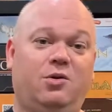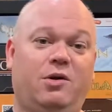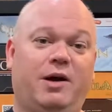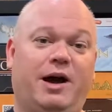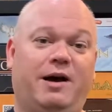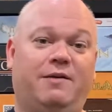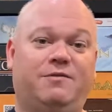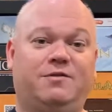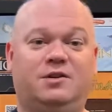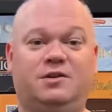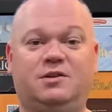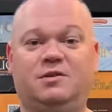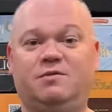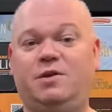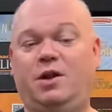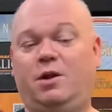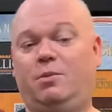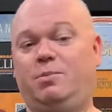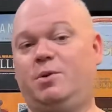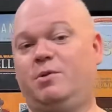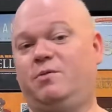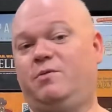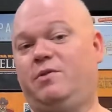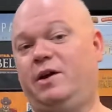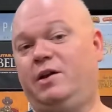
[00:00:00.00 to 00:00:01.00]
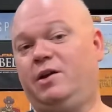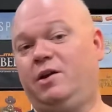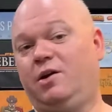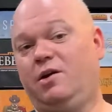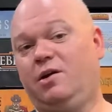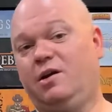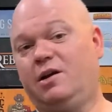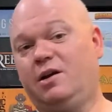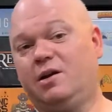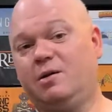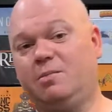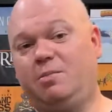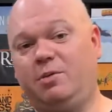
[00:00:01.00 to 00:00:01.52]
have to develop your vineyard
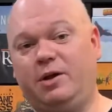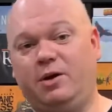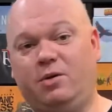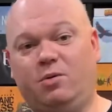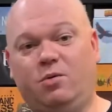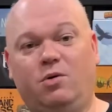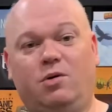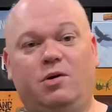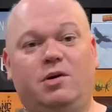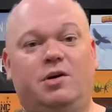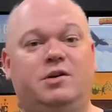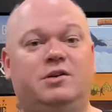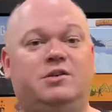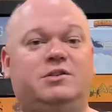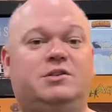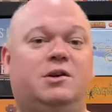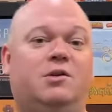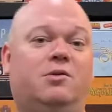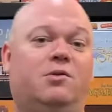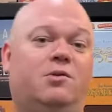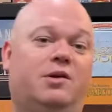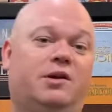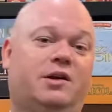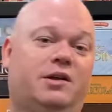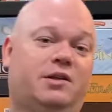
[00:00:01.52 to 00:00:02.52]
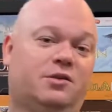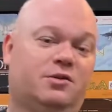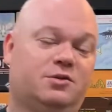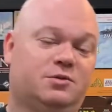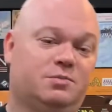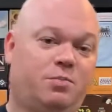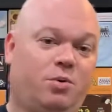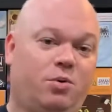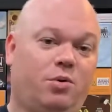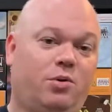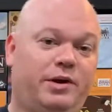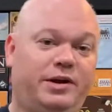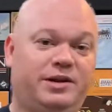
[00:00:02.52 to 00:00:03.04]
and complete orders in order to get those
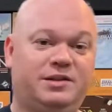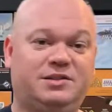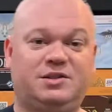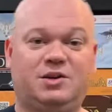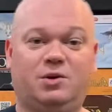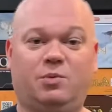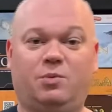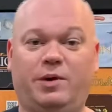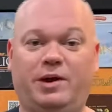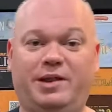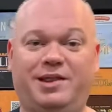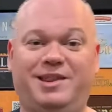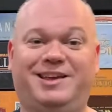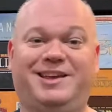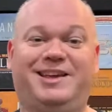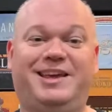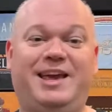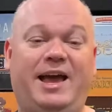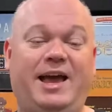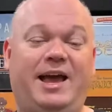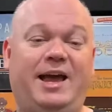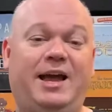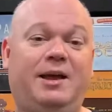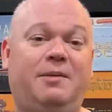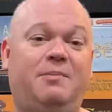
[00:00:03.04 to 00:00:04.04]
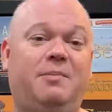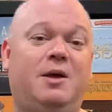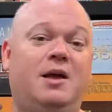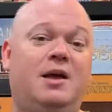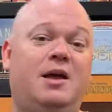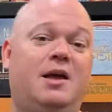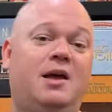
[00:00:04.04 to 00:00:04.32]
points to win the game.